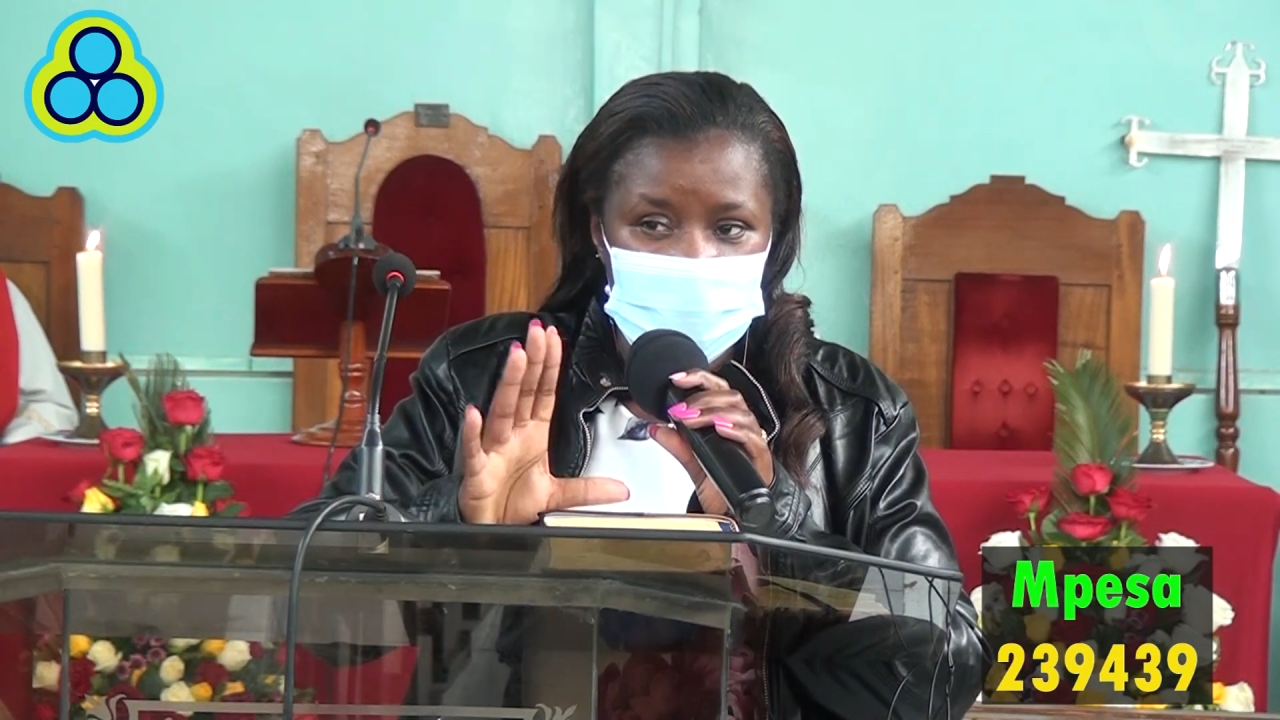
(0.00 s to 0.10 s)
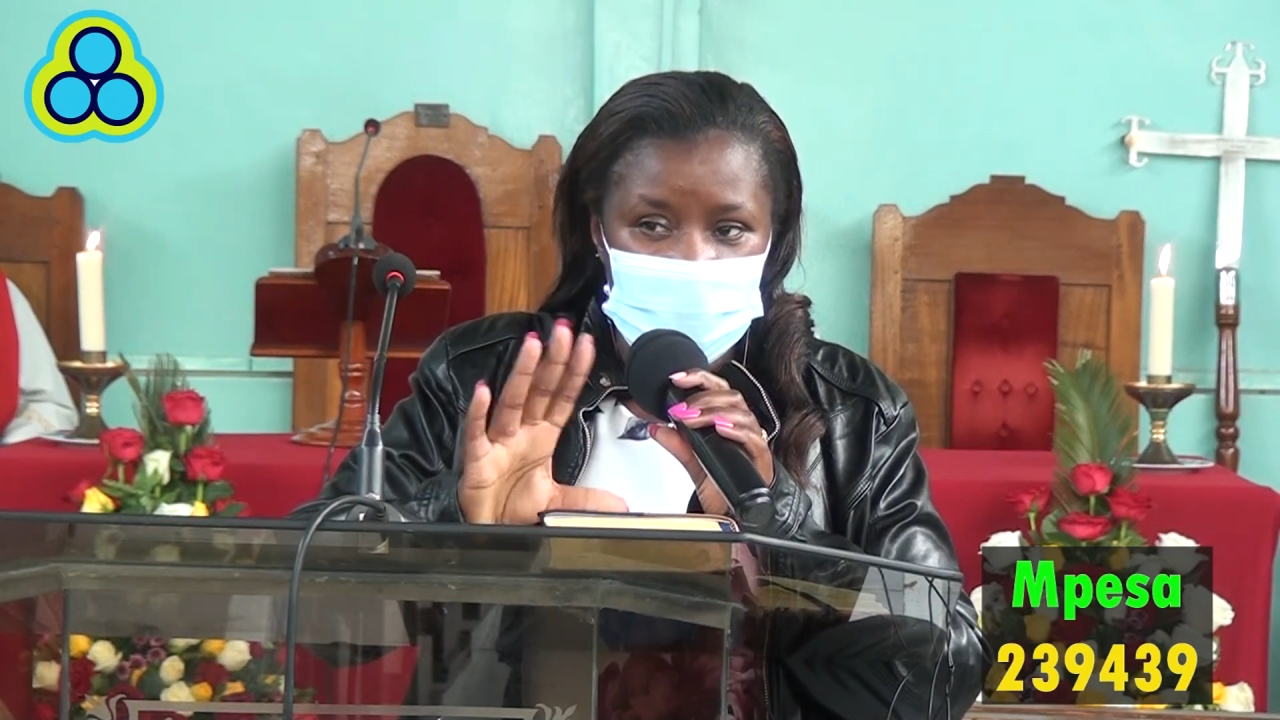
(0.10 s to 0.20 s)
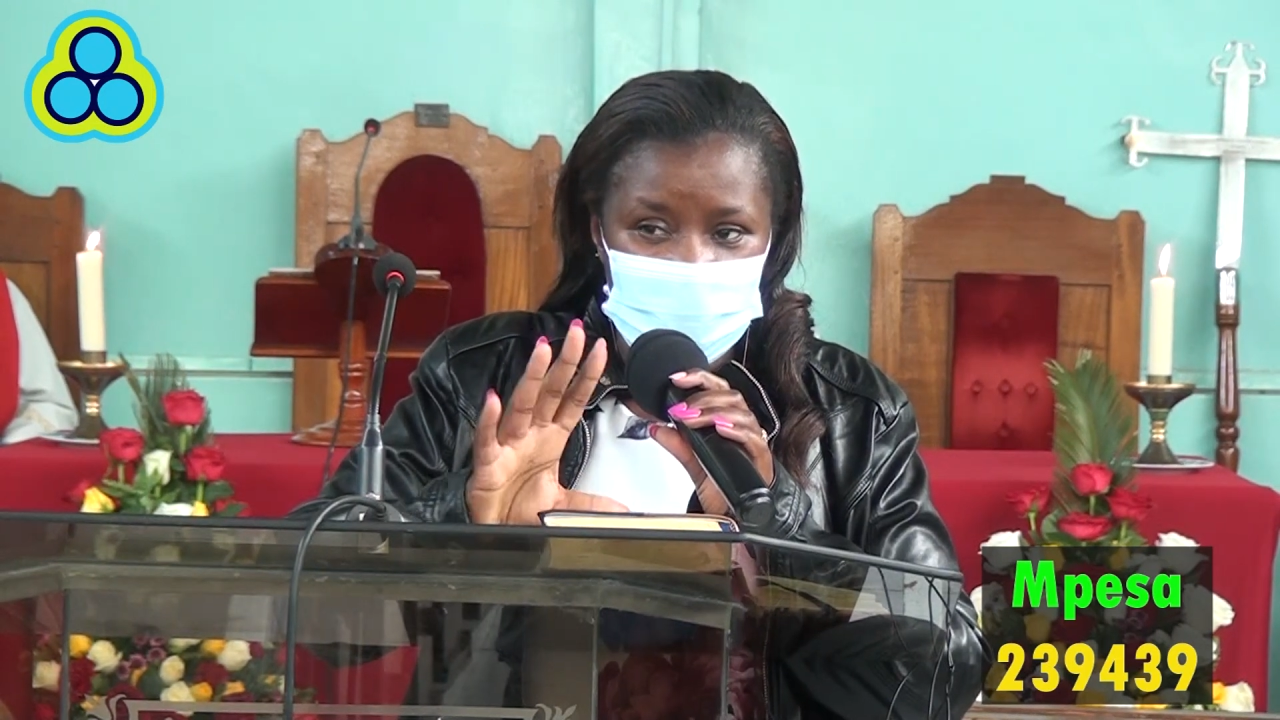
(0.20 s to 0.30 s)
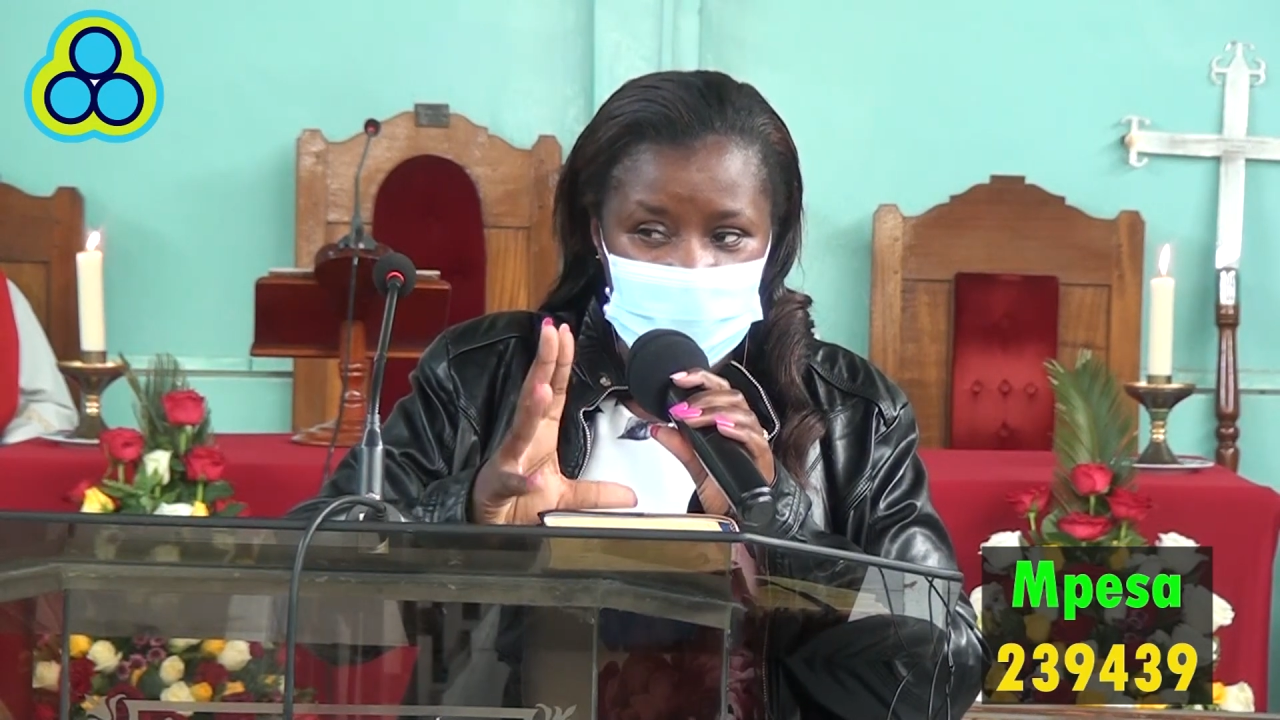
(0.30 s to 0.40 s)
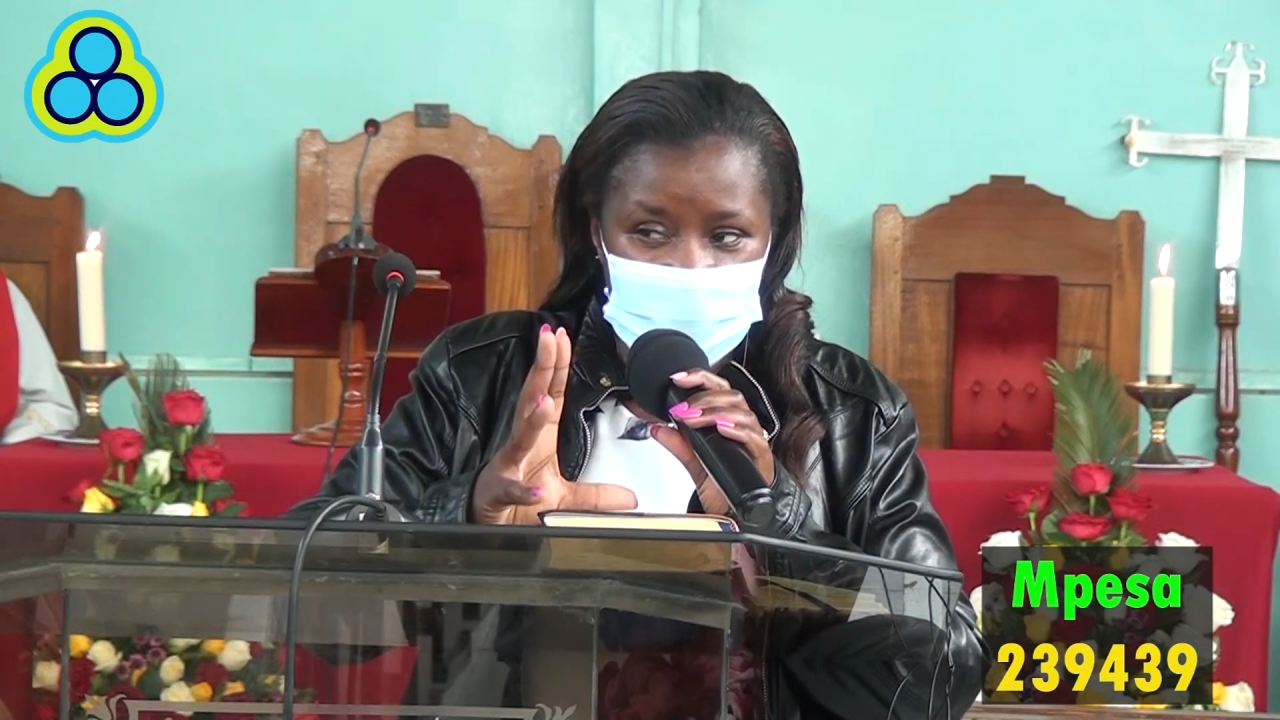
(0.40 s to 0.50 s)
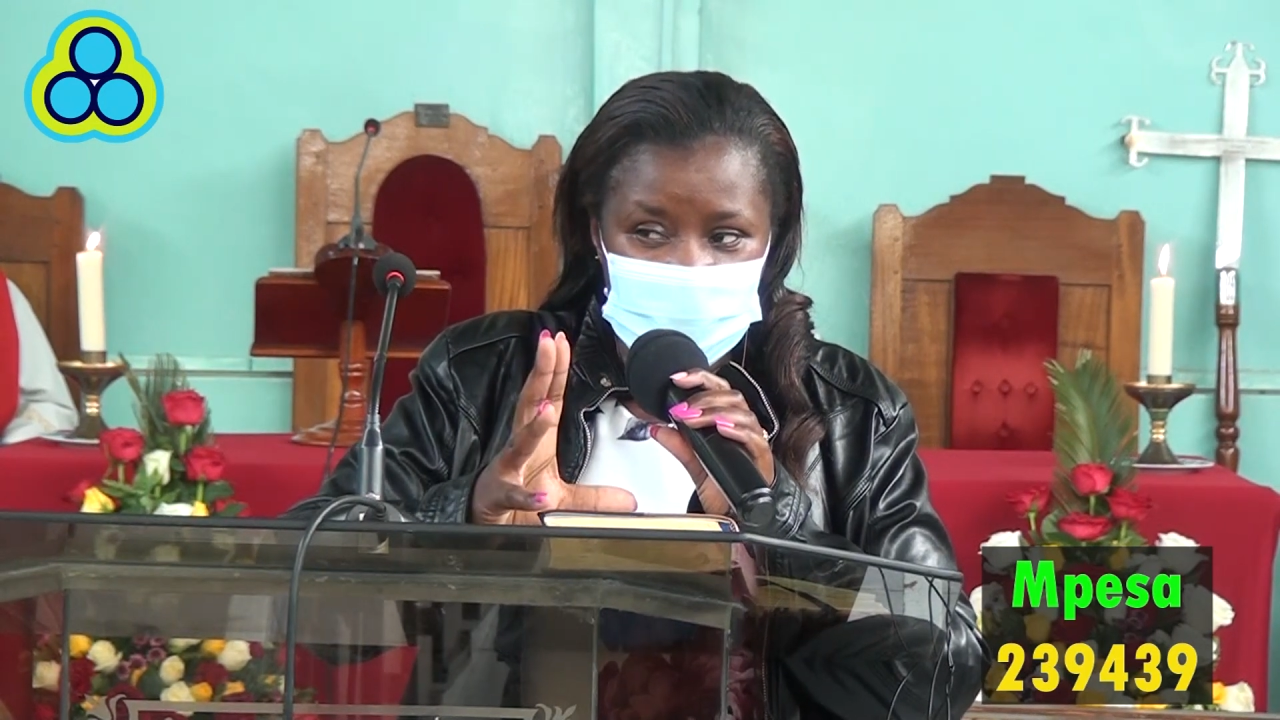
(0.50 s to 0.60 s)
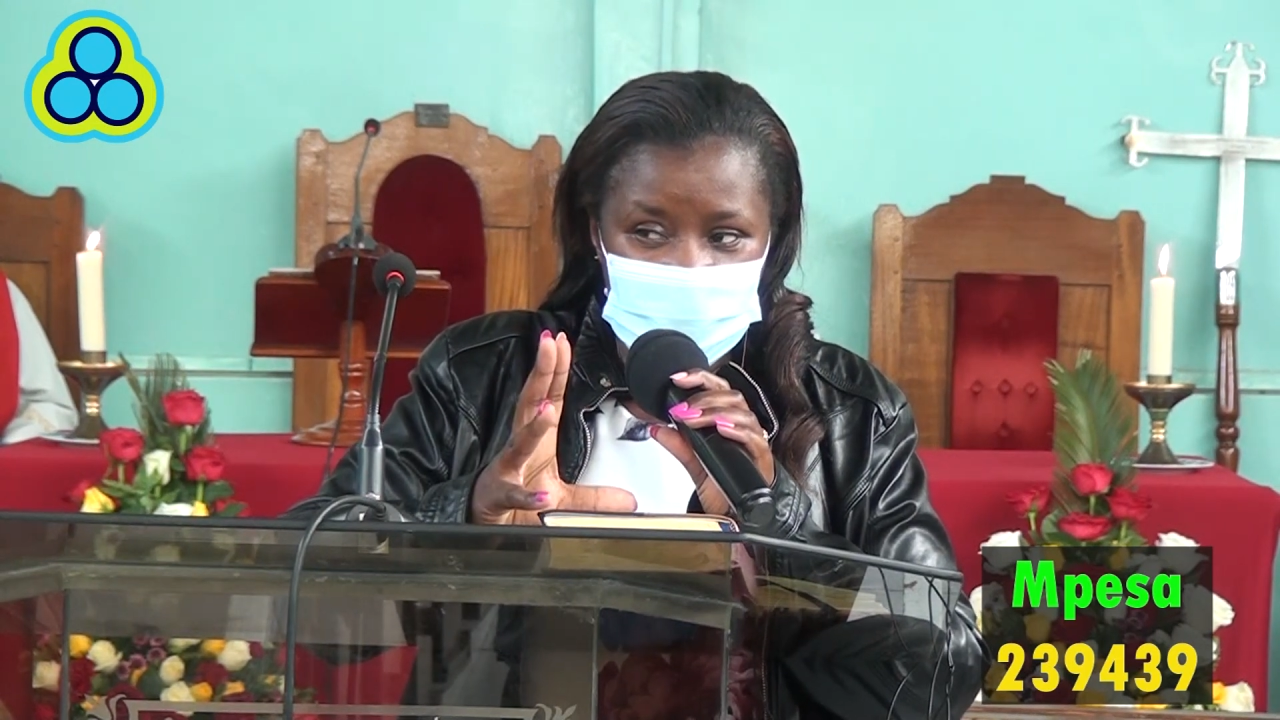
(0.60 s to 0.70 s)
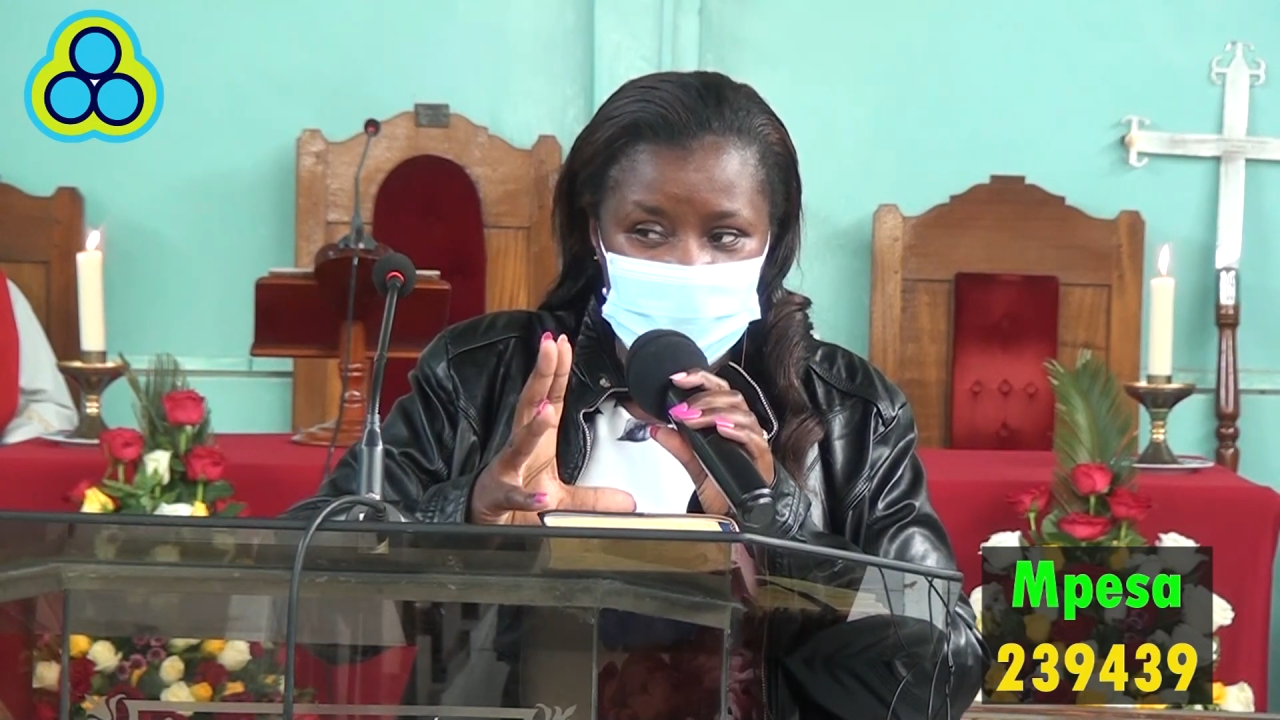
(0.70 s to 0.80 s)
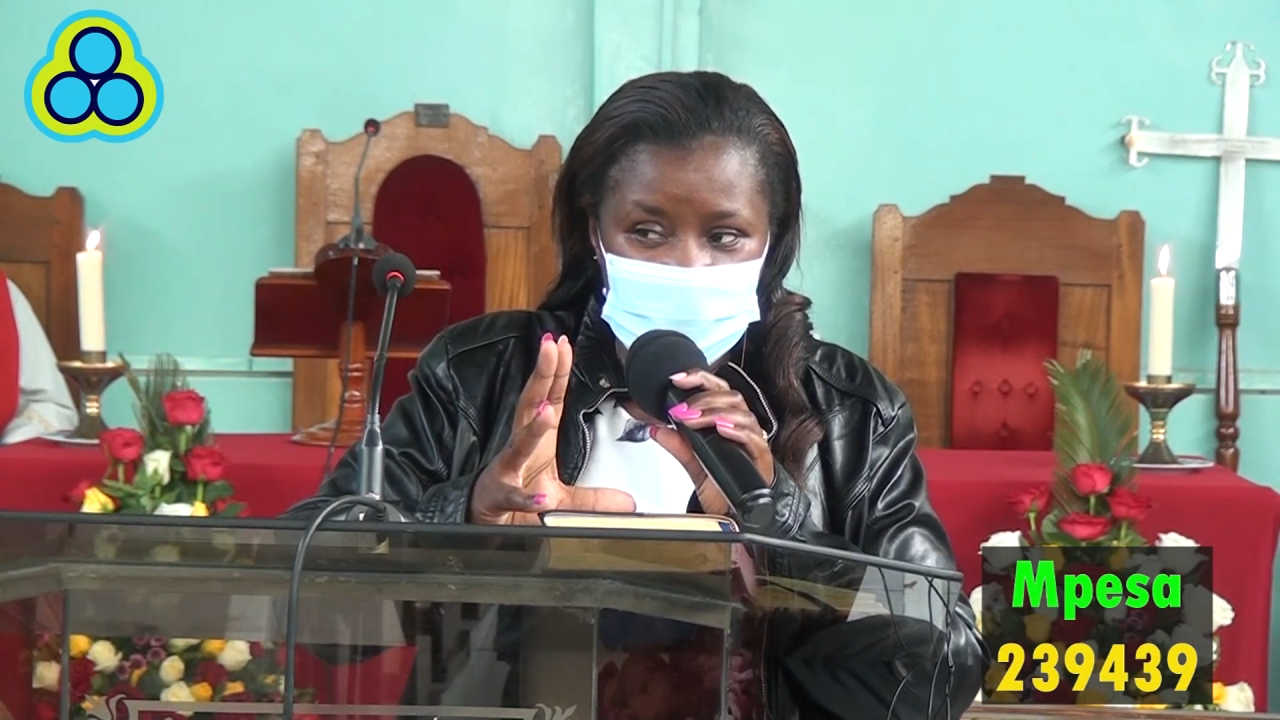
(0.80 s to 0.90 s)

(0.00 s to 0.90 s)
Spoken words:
Have you imagined